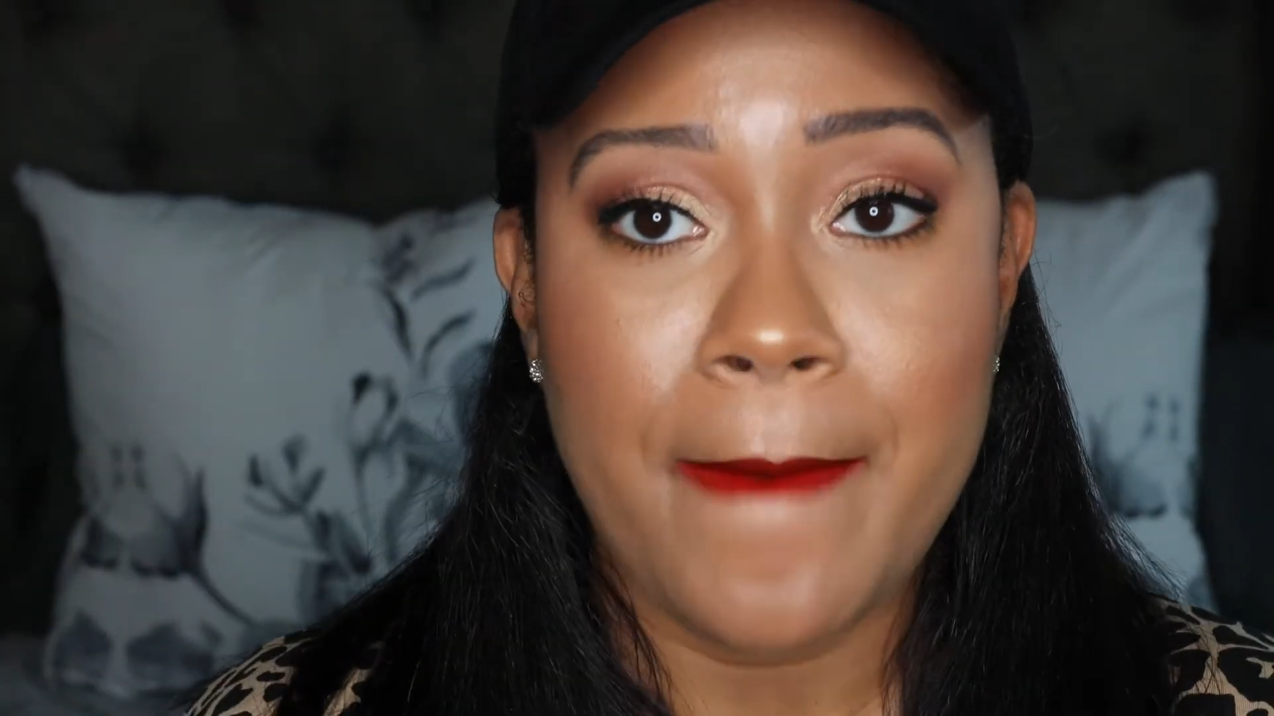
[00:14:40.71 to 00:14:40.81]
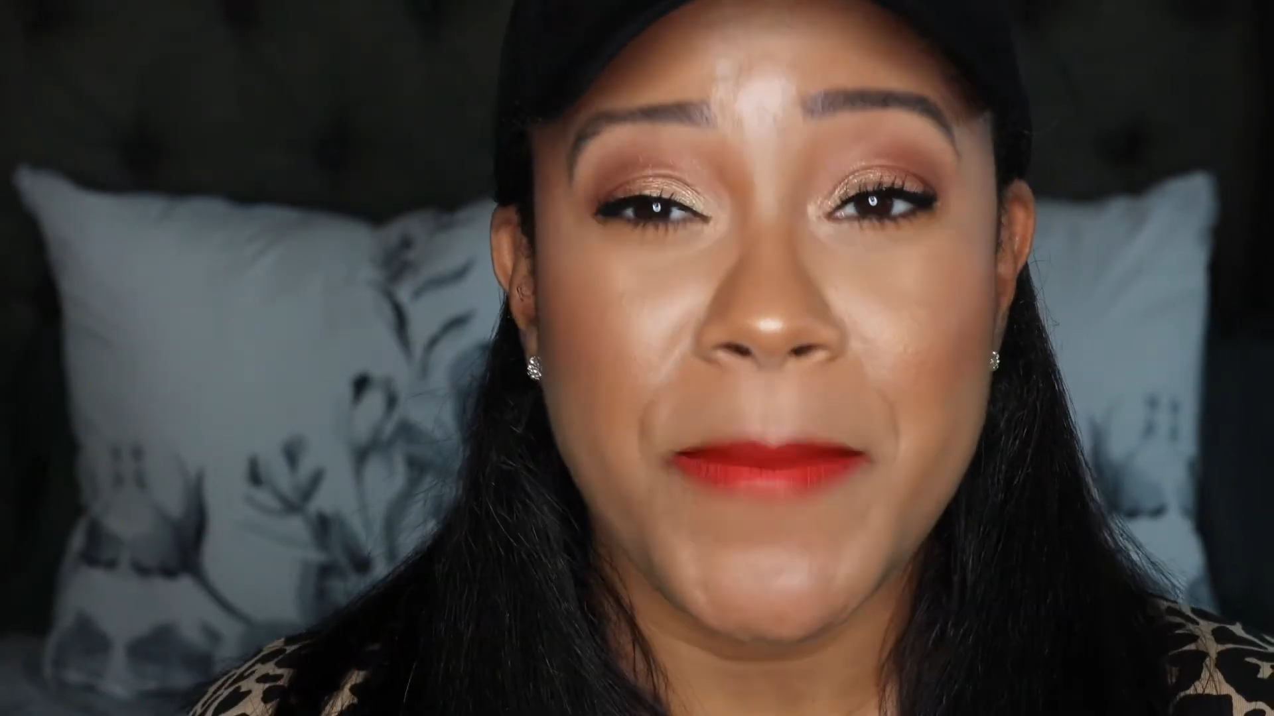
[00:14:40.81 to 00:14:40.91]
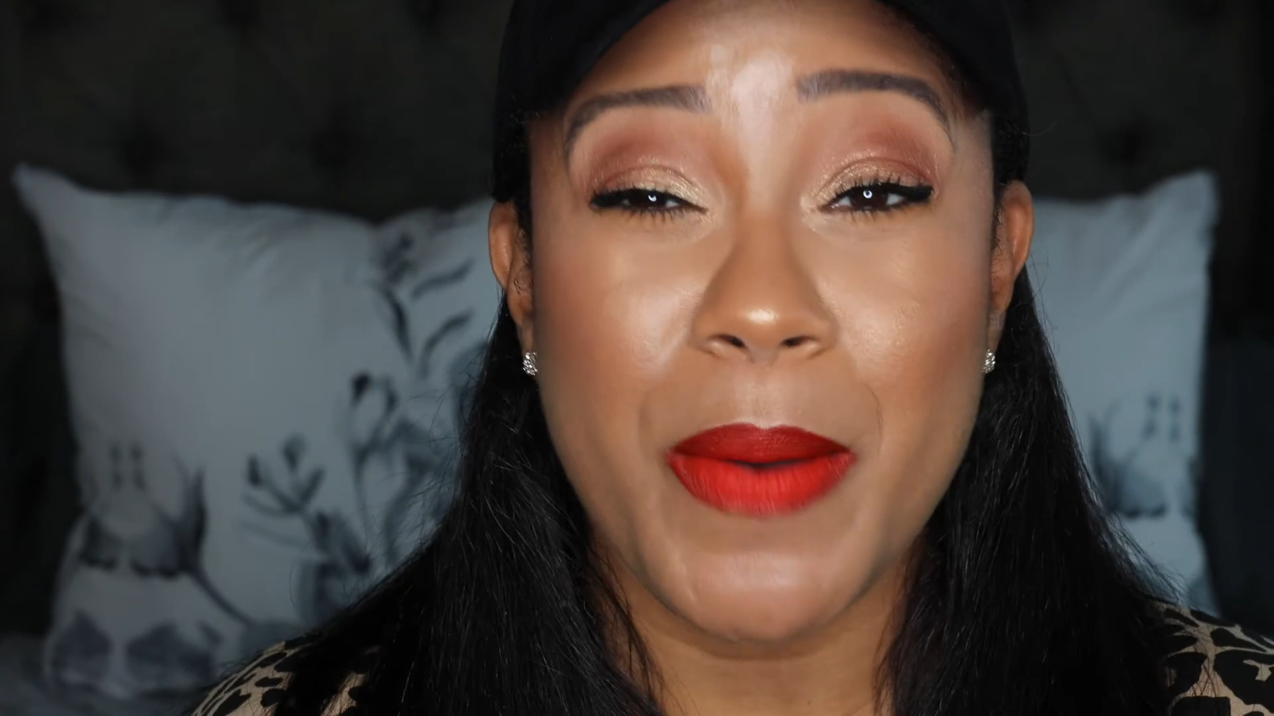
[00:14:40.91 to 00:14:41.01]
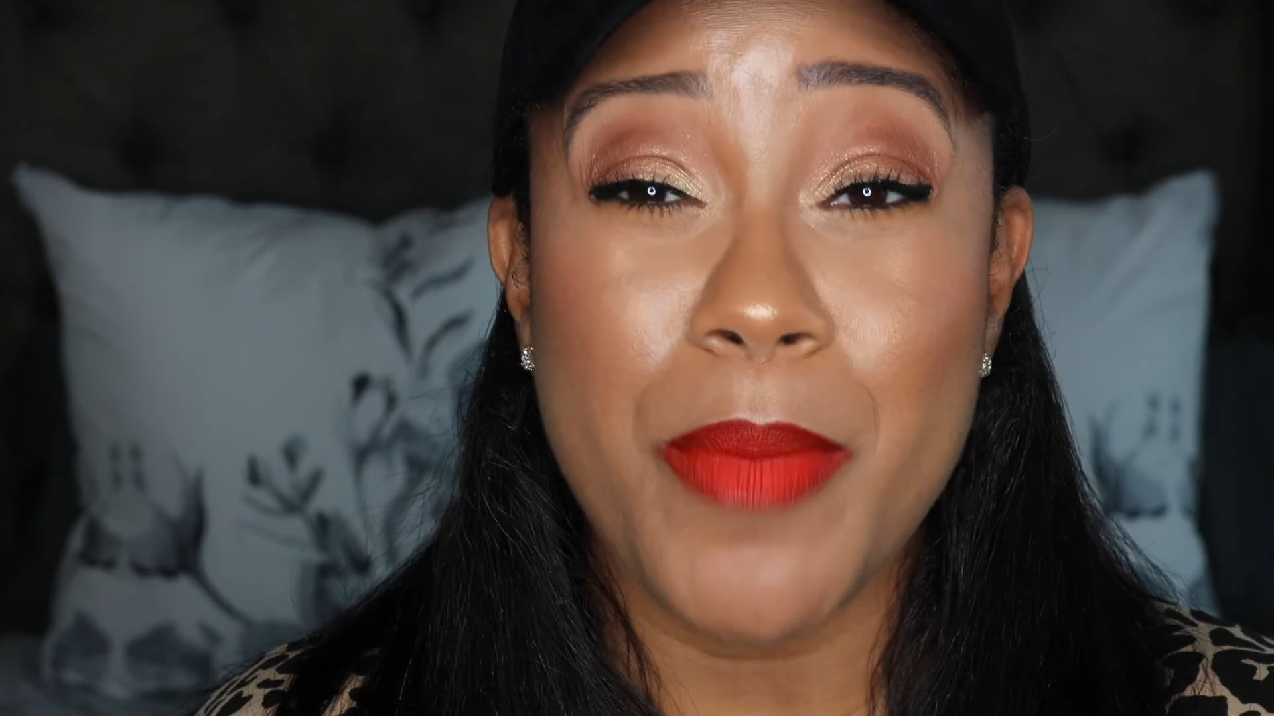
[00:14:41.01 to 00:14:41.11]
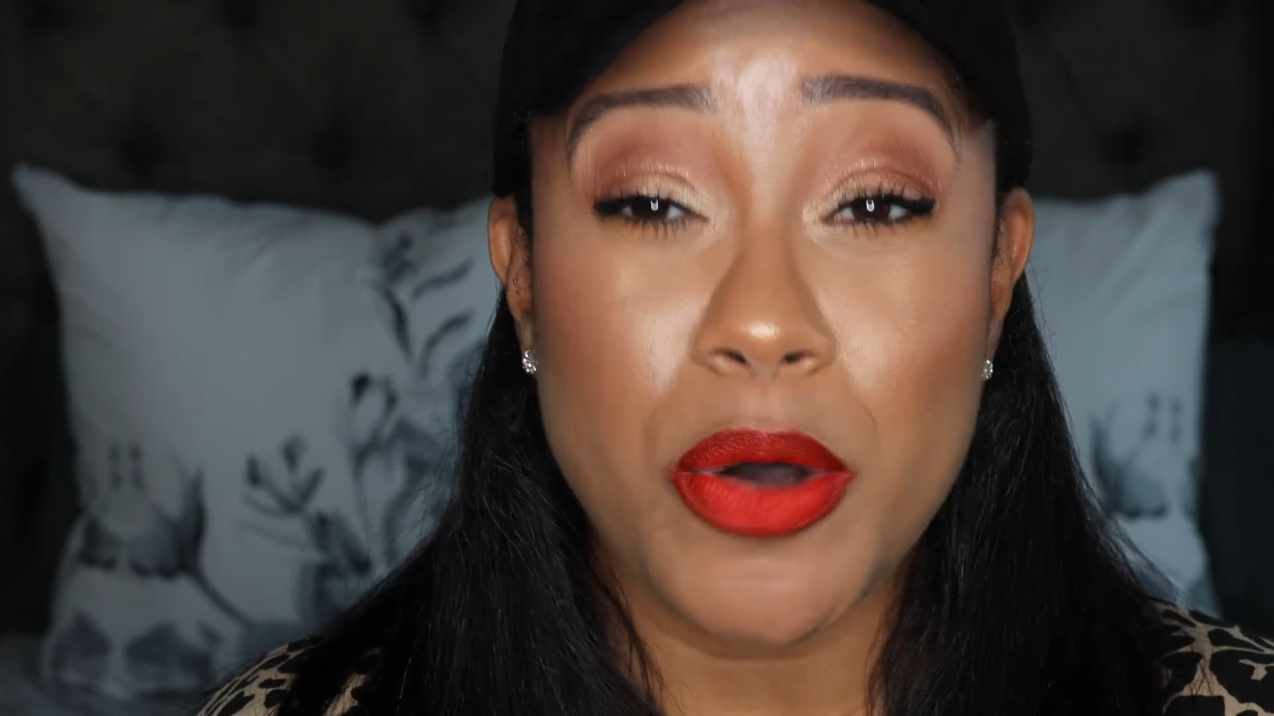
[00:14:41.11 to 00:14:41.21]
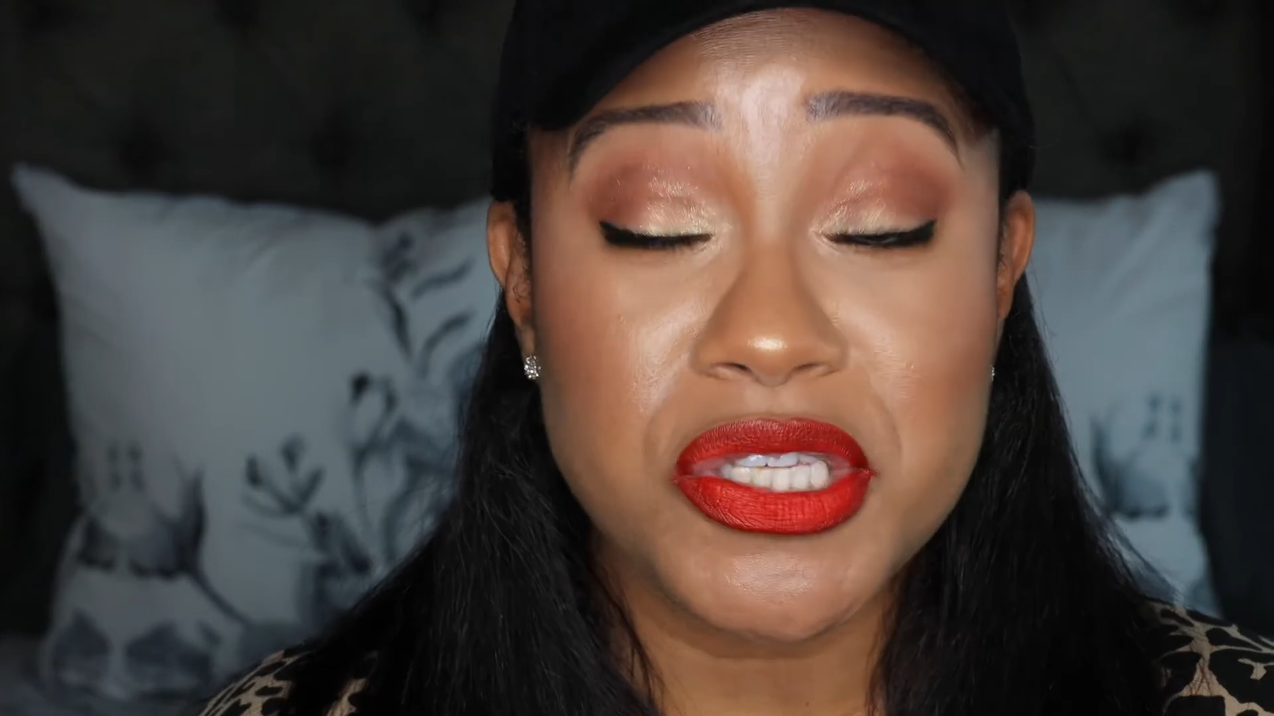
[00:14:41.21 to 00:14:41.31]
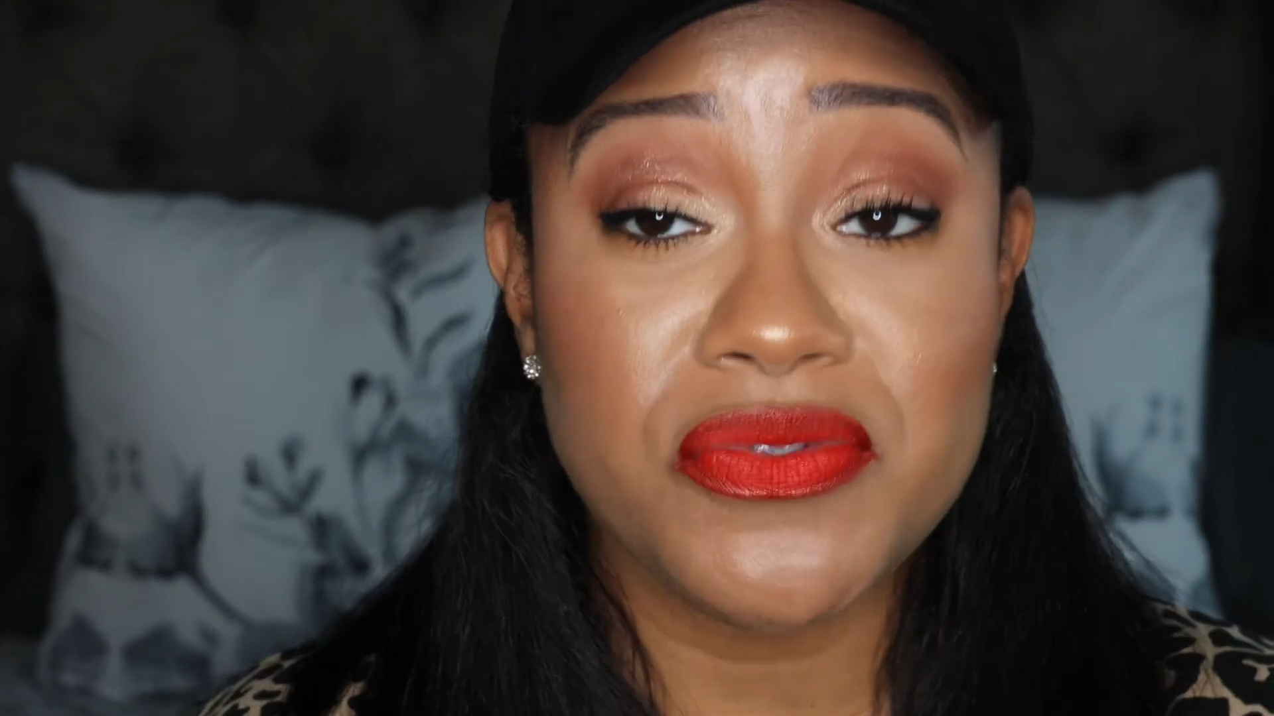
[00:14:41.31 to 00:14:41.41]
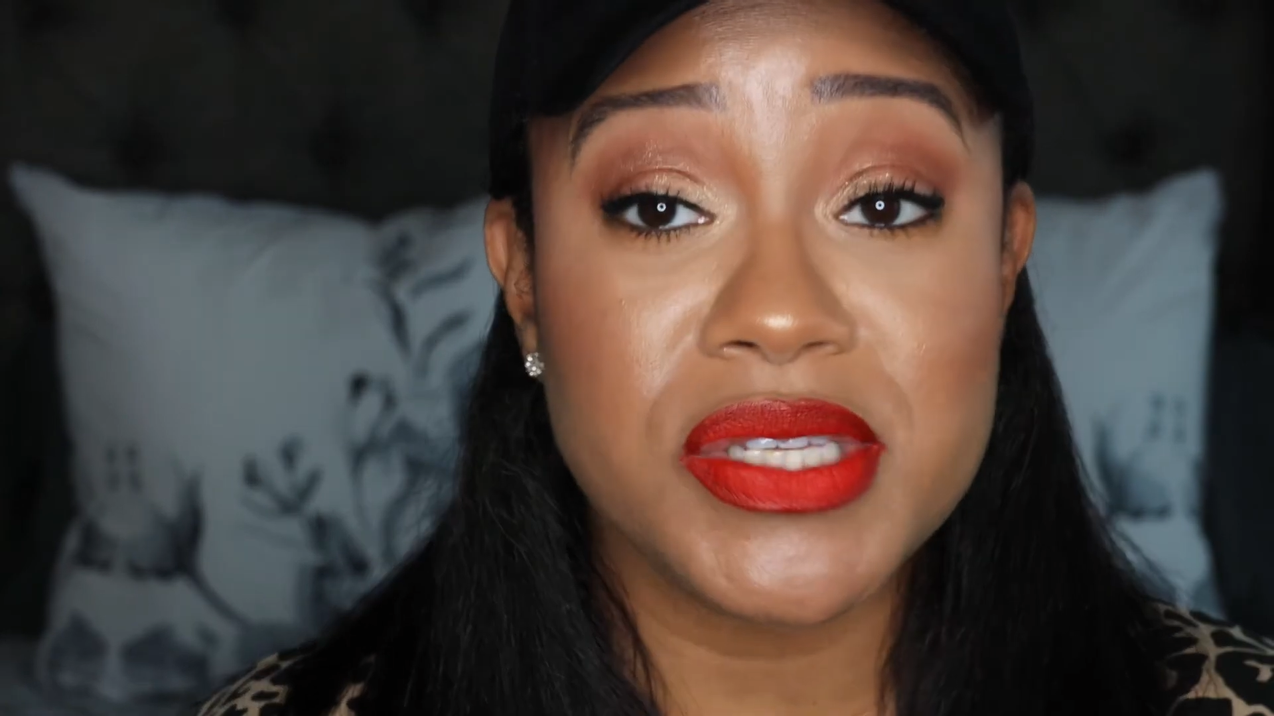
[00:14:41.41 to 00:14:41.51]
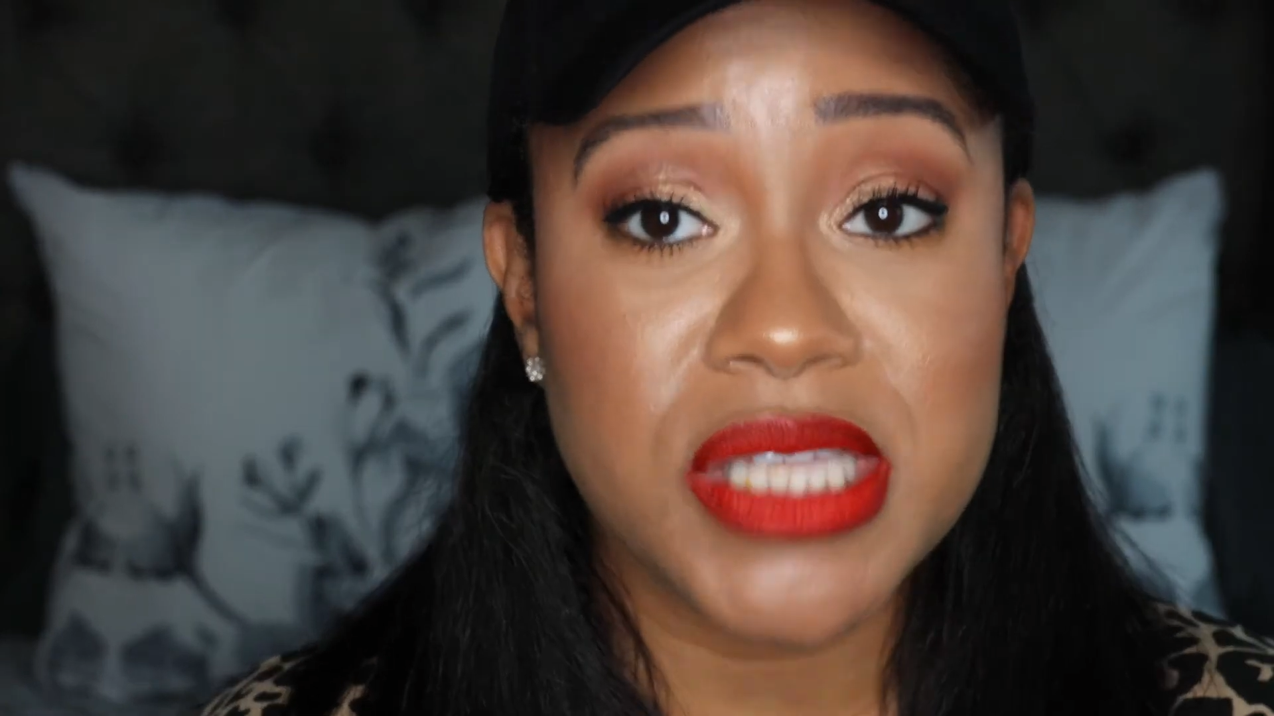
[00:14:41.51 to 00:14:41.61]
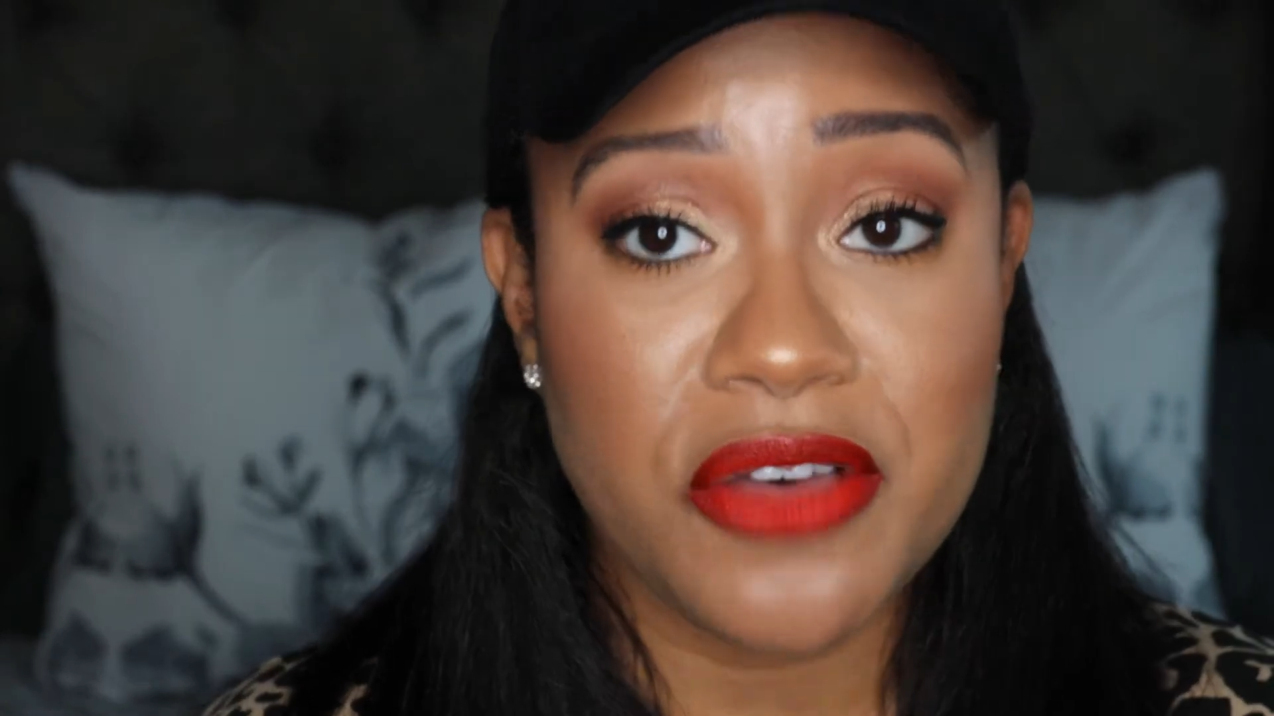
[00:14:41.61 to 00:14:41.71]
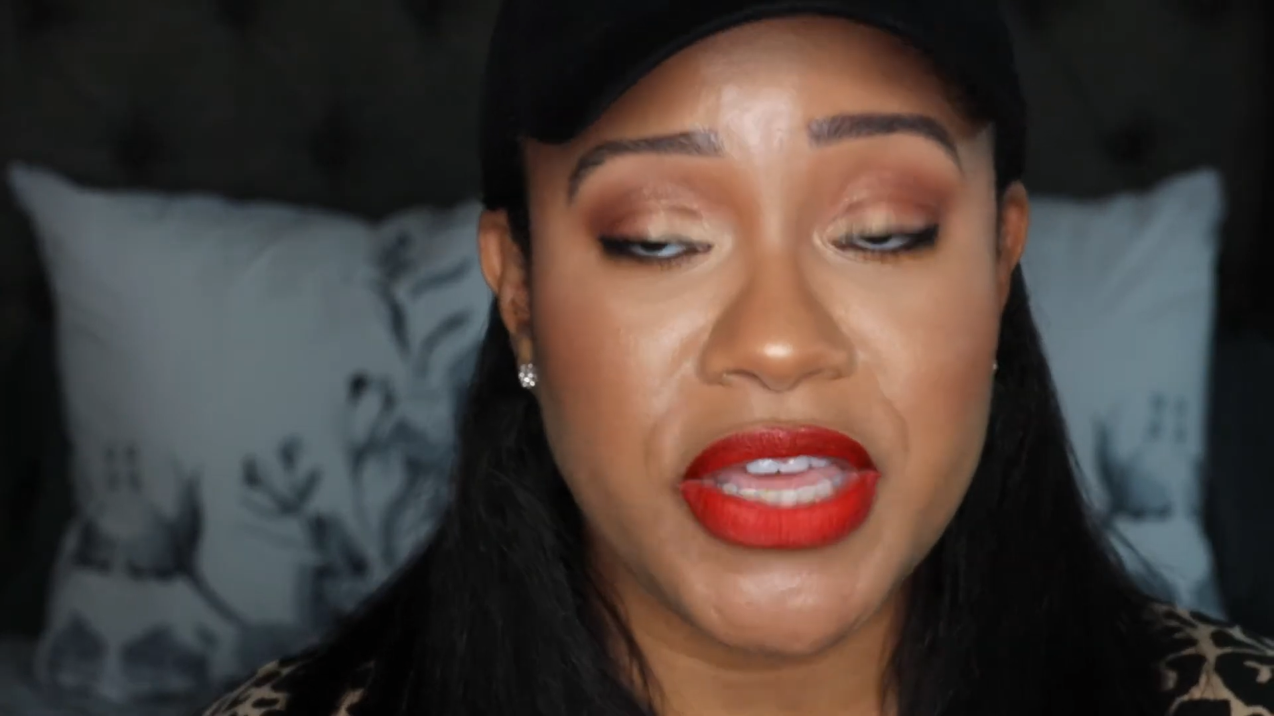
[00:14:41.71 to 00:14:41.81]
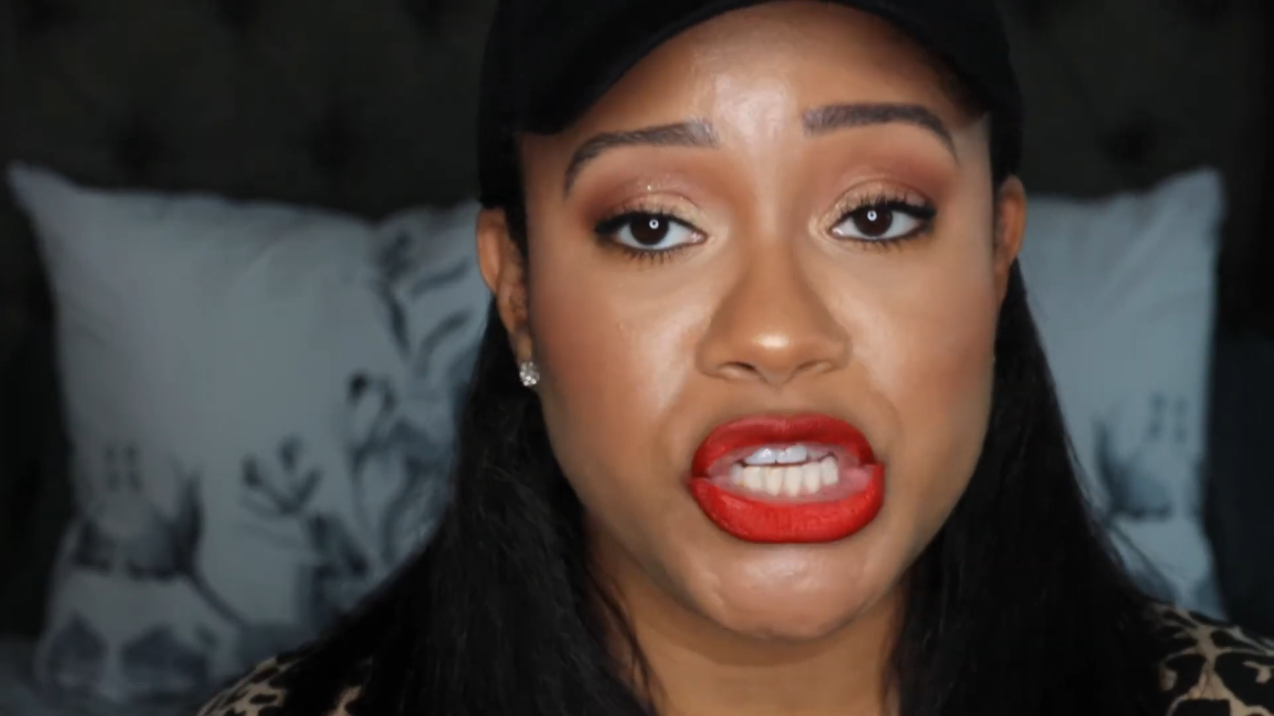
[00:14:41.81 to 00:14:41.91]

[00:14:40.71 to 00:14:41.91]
but most of the stuff